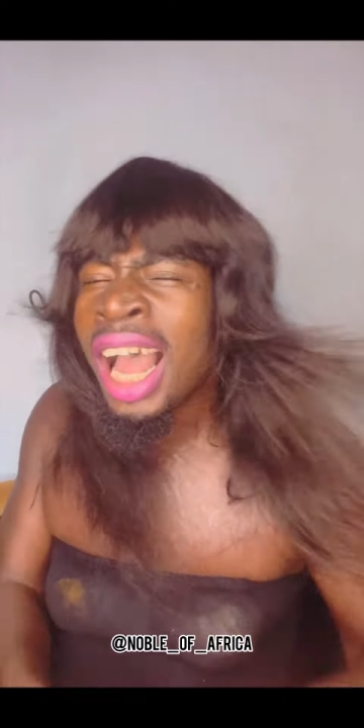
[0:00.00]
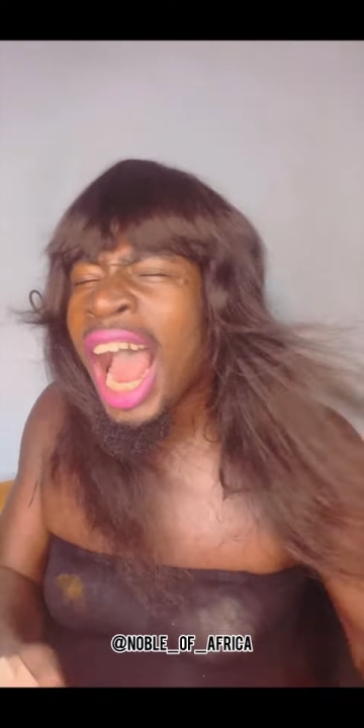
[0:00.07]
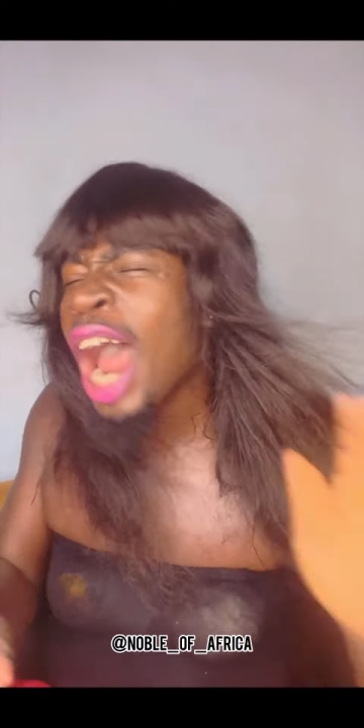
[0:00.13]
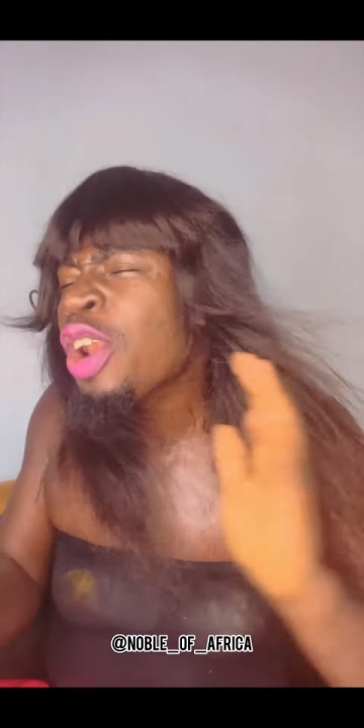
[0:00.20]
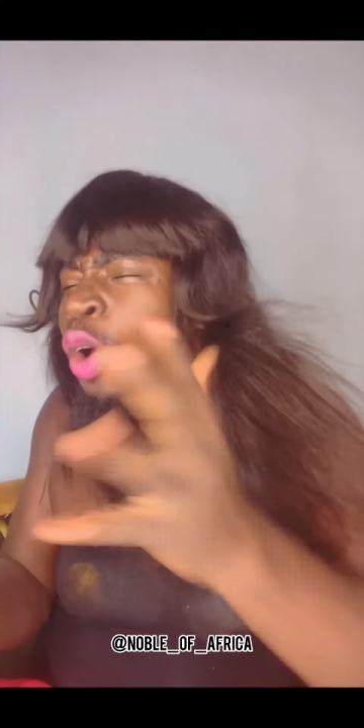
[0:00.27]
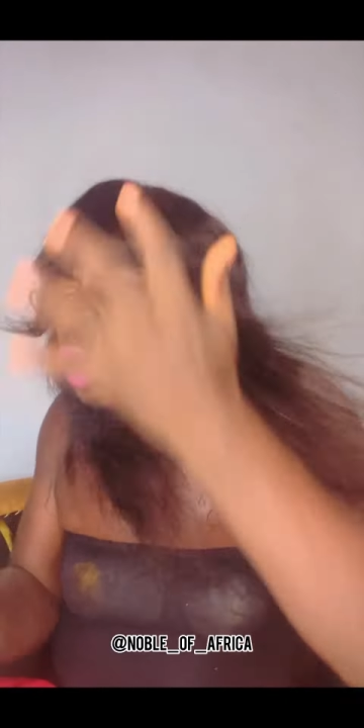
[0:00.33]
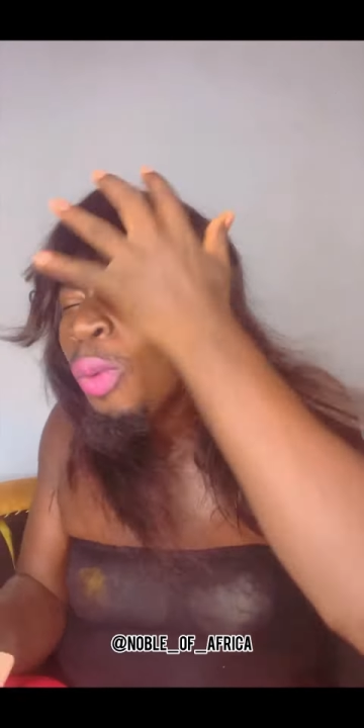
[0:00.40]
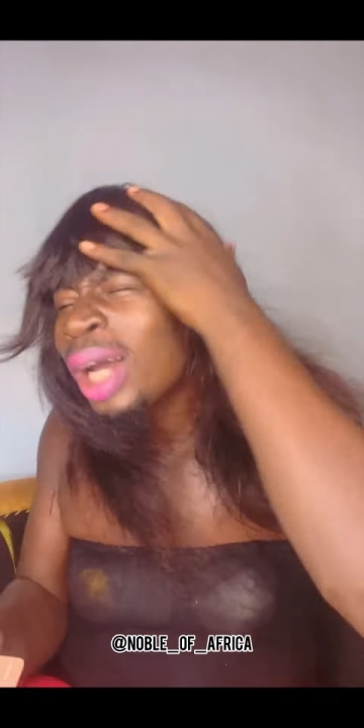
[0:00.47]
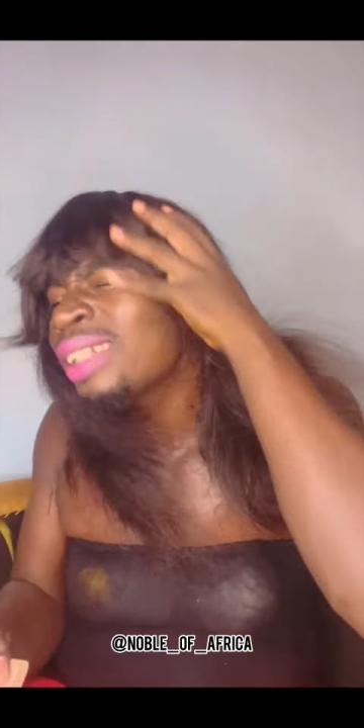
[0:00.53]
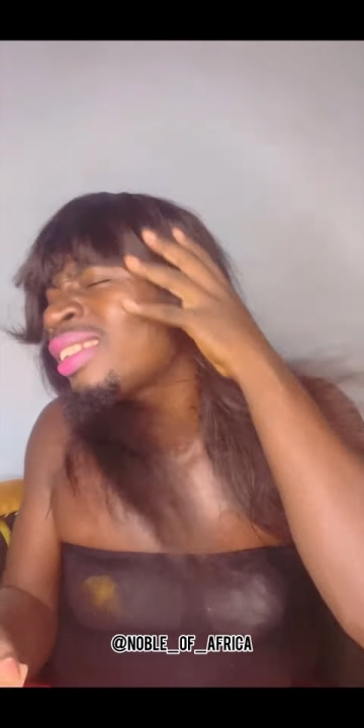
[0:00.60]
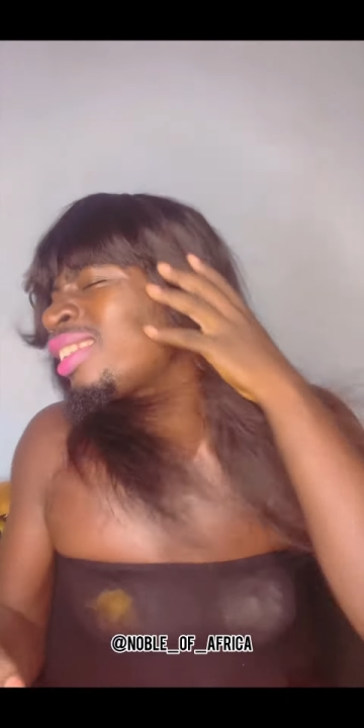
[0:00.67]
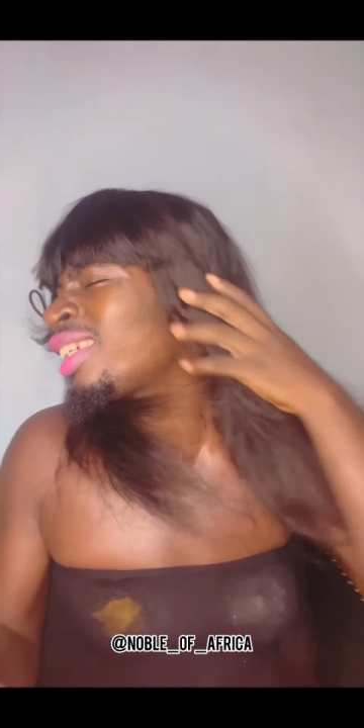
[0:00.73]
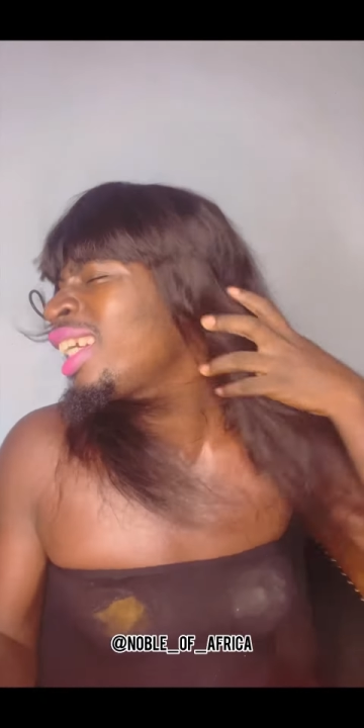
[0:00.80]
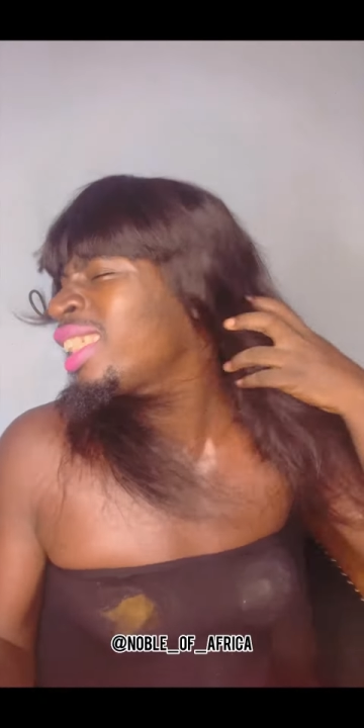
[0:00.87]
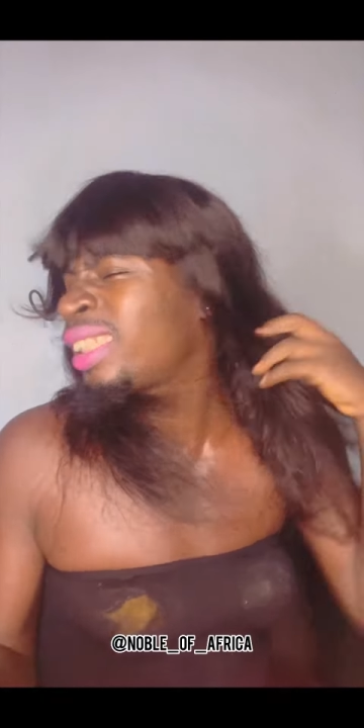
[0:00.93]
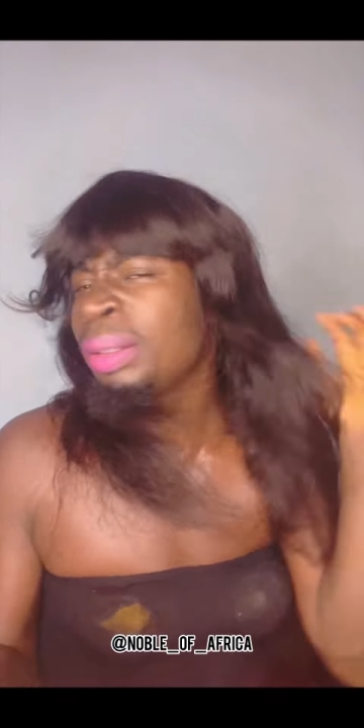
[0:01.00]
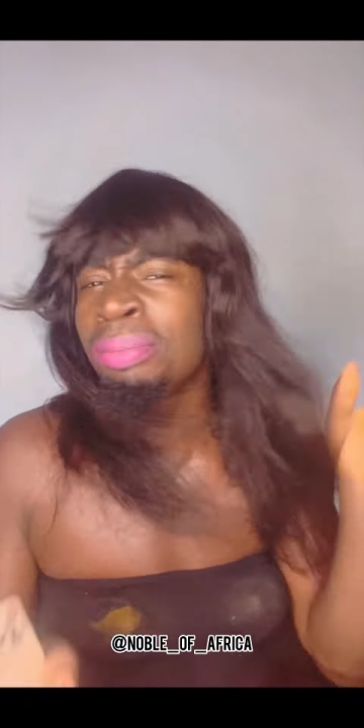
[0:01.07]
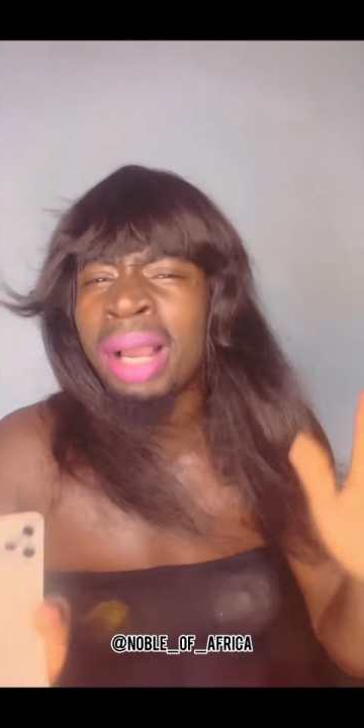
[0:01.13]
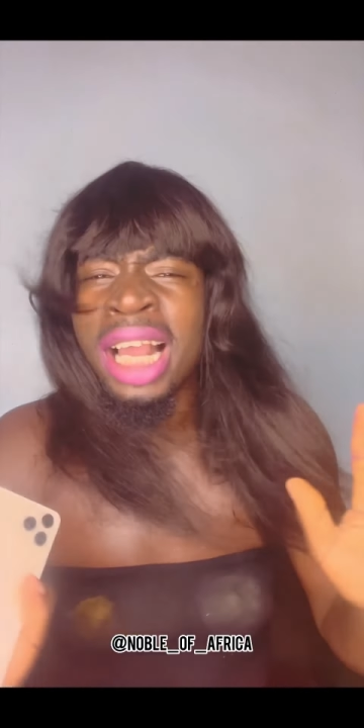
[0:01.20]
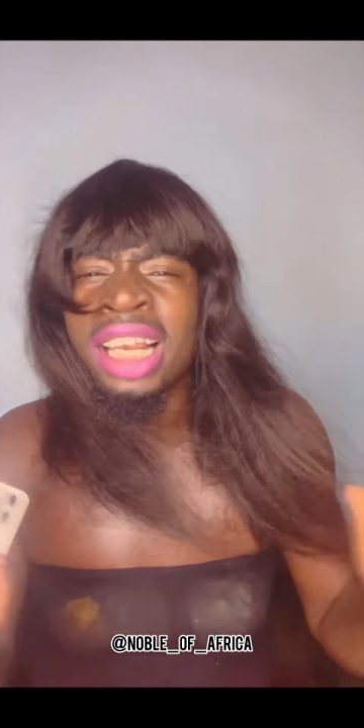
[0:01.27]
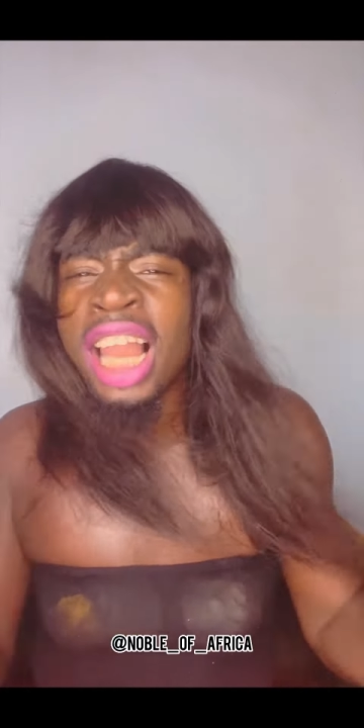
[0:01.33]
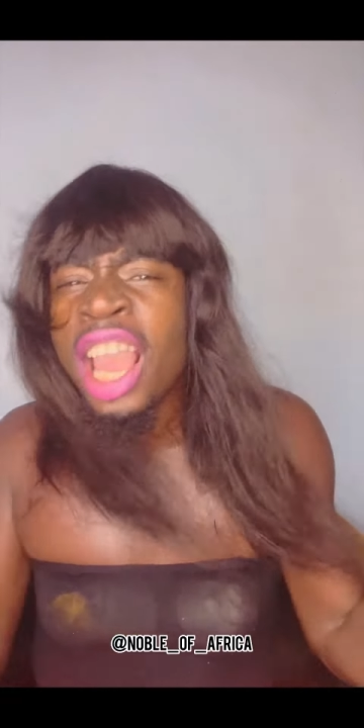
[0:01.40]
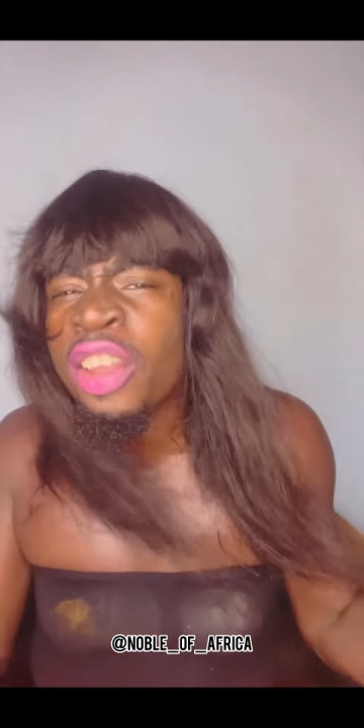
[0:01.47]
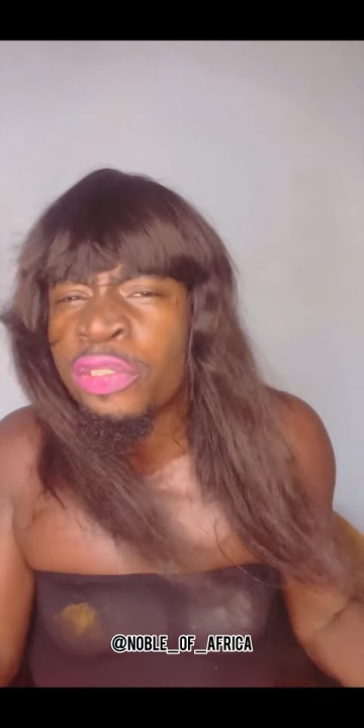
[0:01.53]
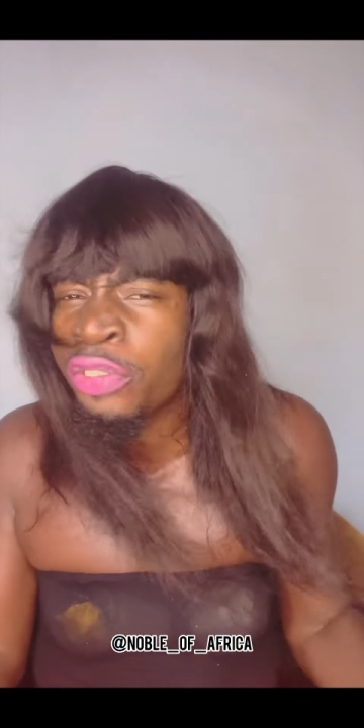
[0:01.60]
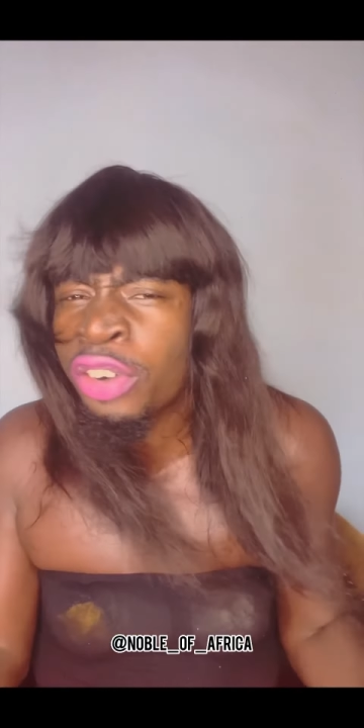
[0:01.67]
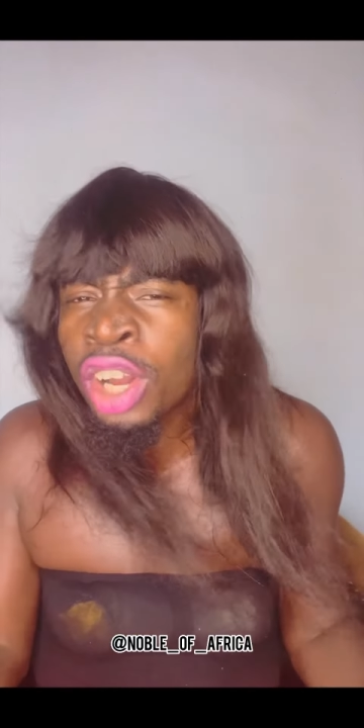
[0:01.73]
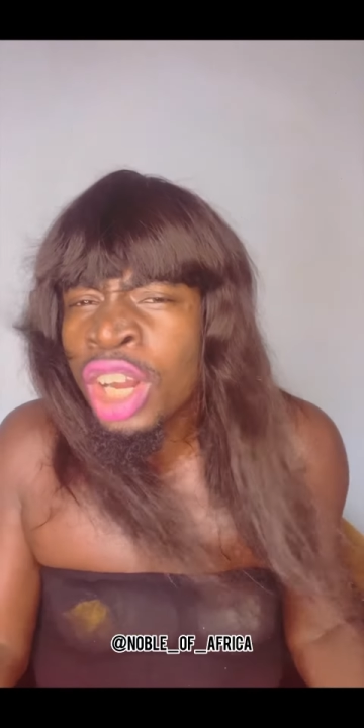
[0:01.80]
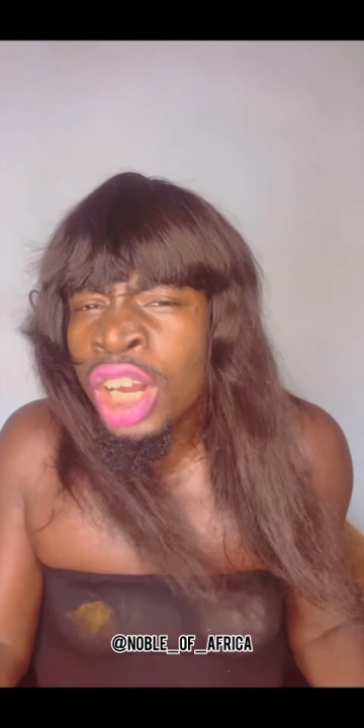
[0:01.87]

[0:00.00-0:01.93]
I don't want stress in my life.